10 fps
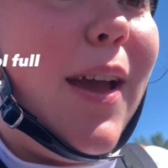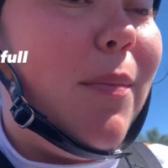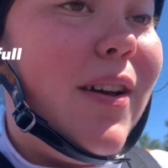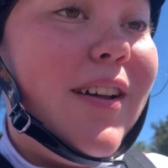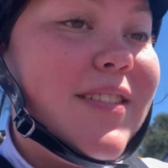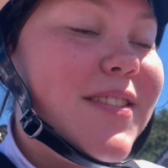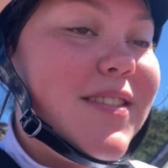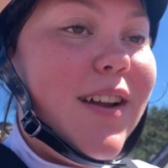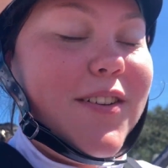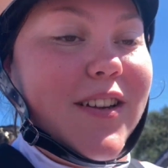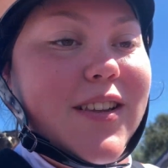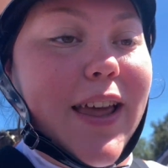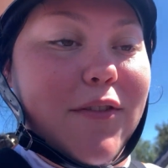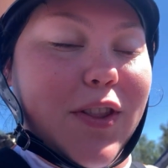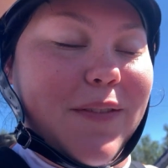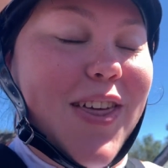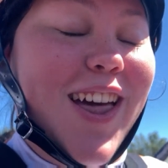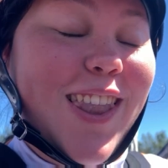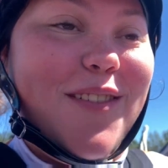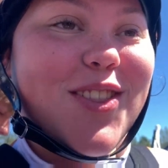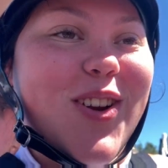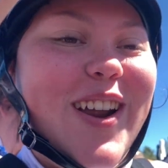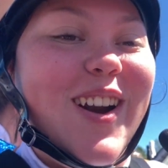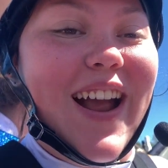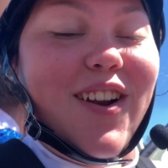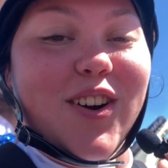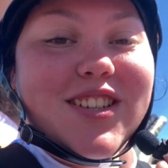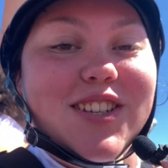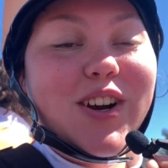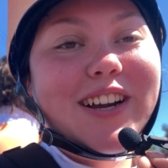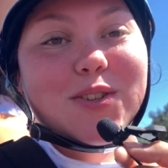am a 11th grader at Hardy Senior High